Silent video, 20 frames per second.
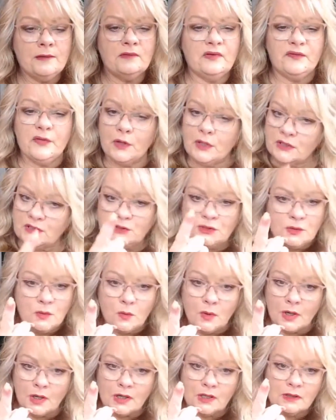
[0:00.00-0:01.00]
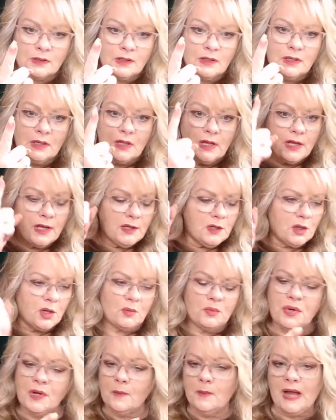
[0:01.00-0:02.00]
If you're going to do the work, you're
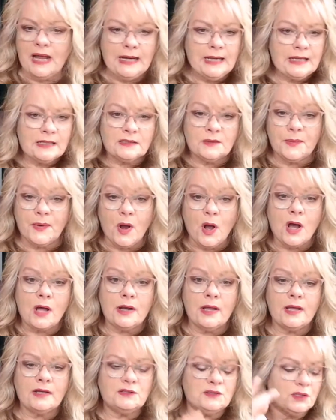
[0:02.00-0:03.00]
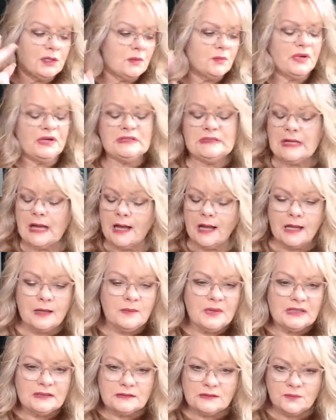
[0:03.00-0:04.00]
going to put money into product. You're going to put
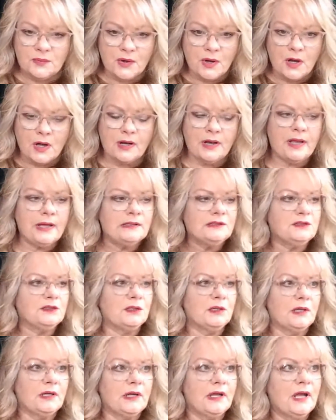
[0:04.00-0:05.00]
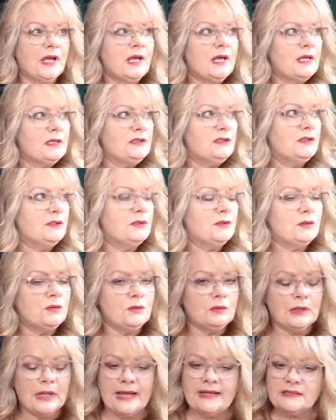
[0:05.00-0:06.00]
time into product. You're going to
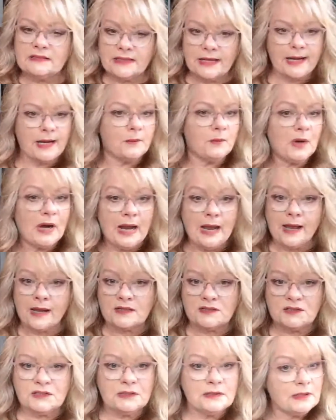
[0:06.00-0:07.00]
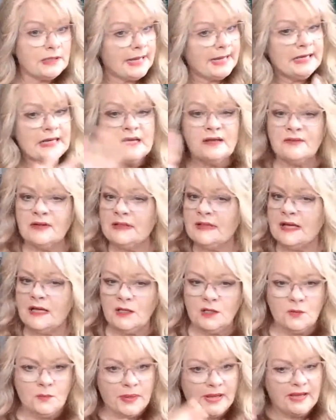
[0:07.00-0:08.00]
do lights, camera, action, any of it
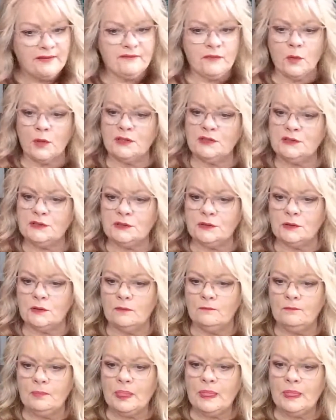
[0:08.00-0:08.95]
that you pay for and do.